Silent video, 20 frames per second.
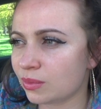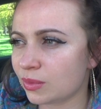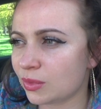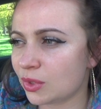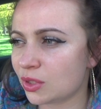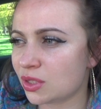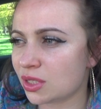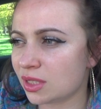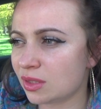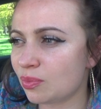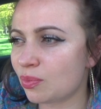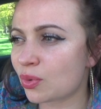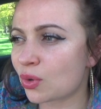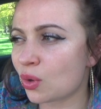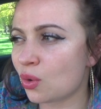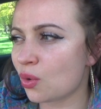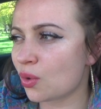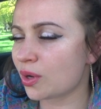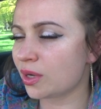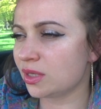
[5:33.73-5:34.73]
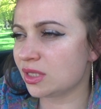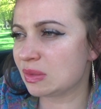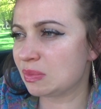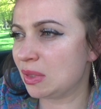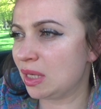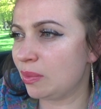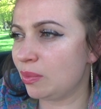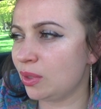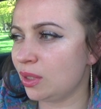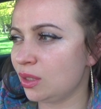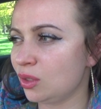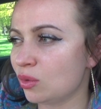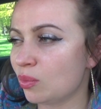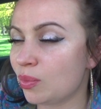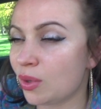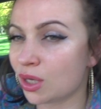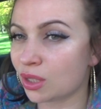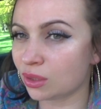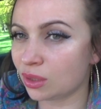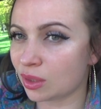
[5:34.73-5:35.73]
that progress maybe your
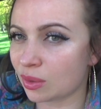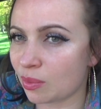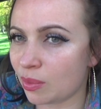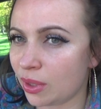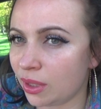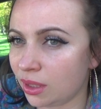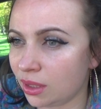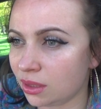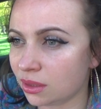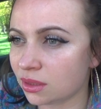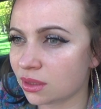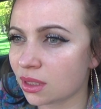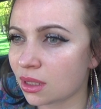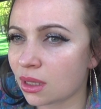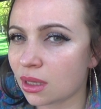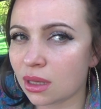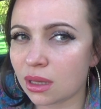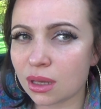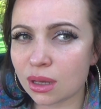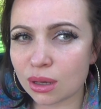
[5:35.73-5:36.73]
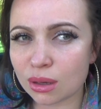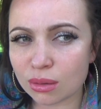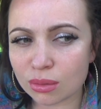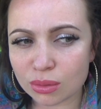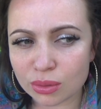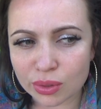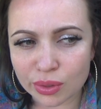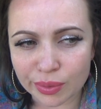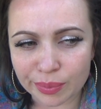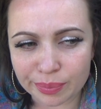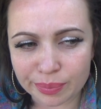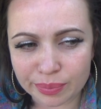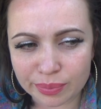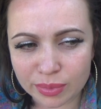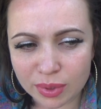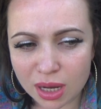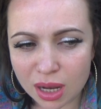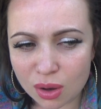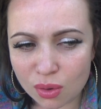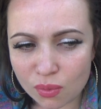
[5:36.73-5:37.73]
partner made or
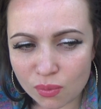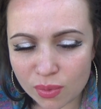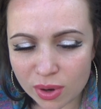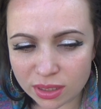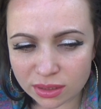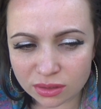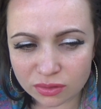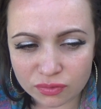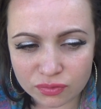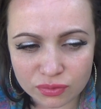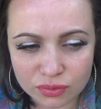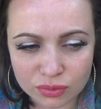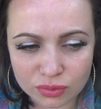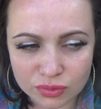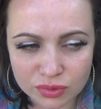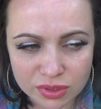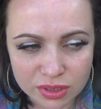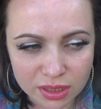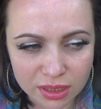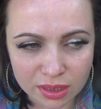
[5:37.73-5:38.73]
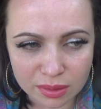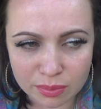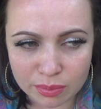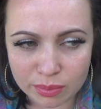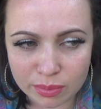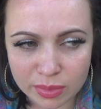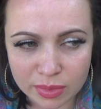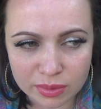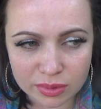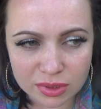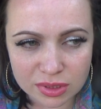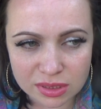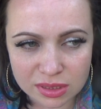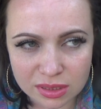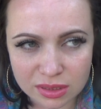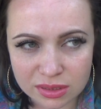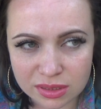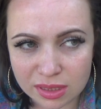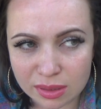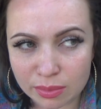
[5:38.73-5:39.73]
how wonderful they,
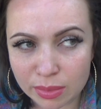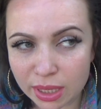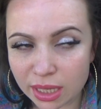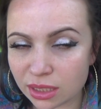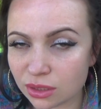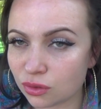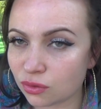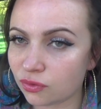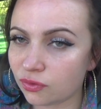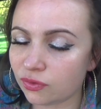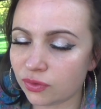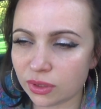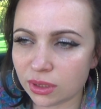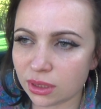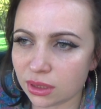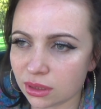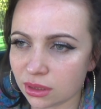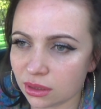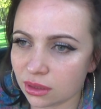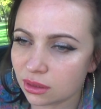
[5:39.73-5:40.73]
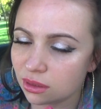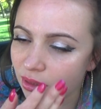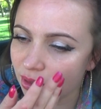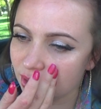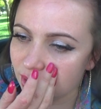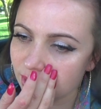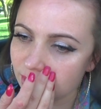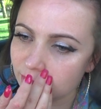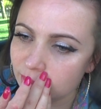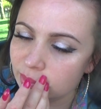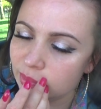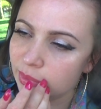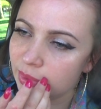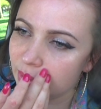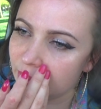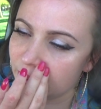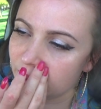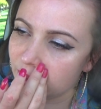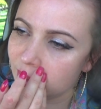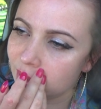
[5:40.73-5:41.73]
they, they made you feel. Um,
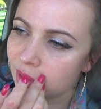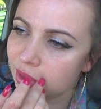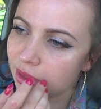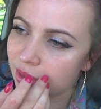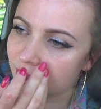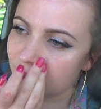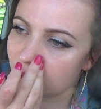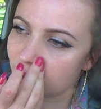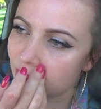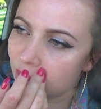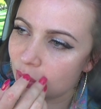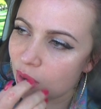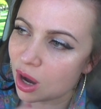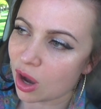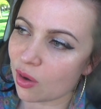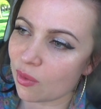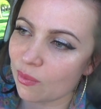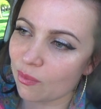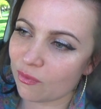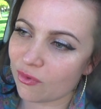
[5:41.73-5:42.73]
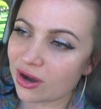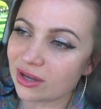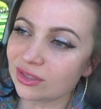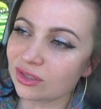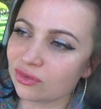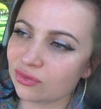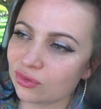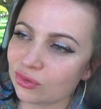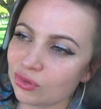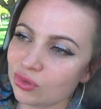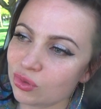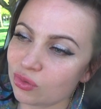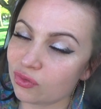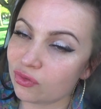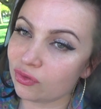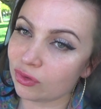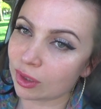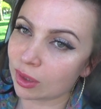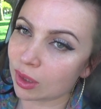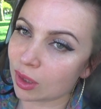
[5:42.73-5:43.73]
or how wonderful you
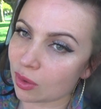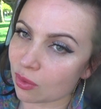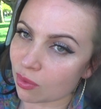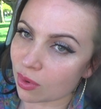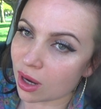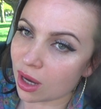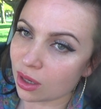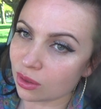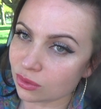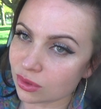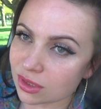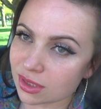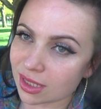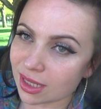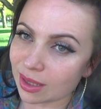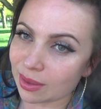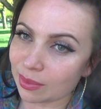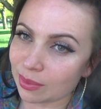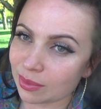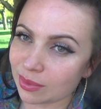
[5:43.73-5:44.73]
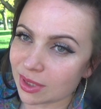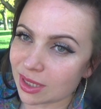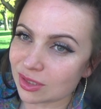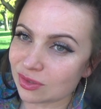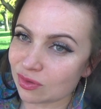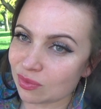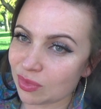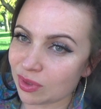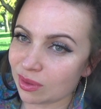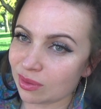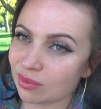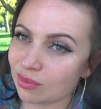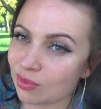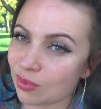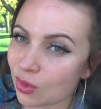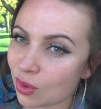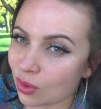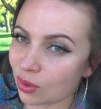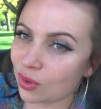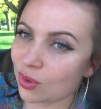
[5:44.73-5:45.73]
feel around them. That would be a
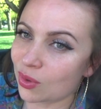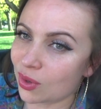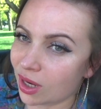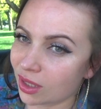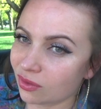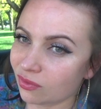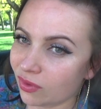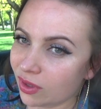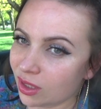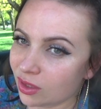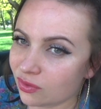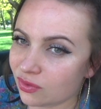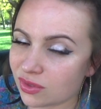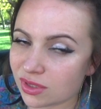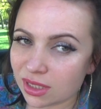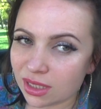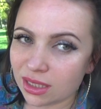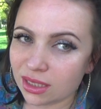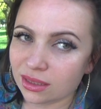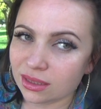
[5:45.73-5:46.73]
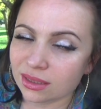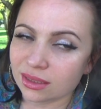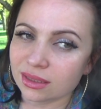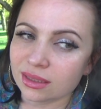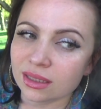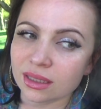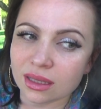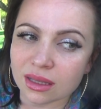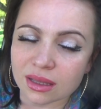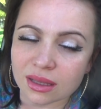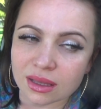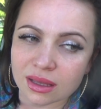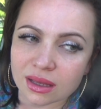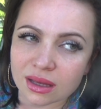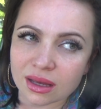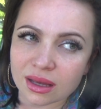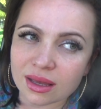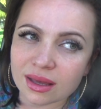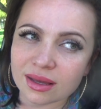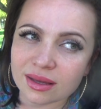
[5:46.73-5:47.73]
more correct way of saying it.
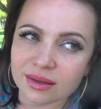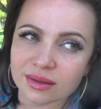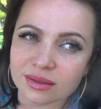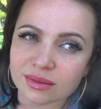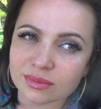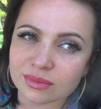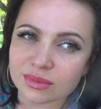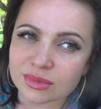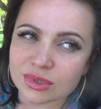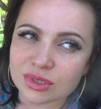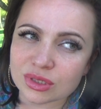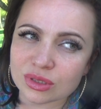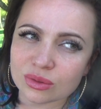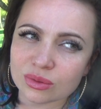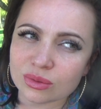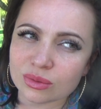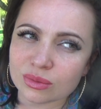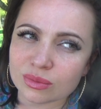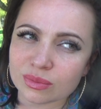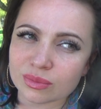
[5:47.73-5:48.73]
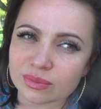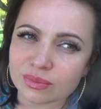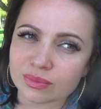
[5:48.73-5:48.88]
Uh, so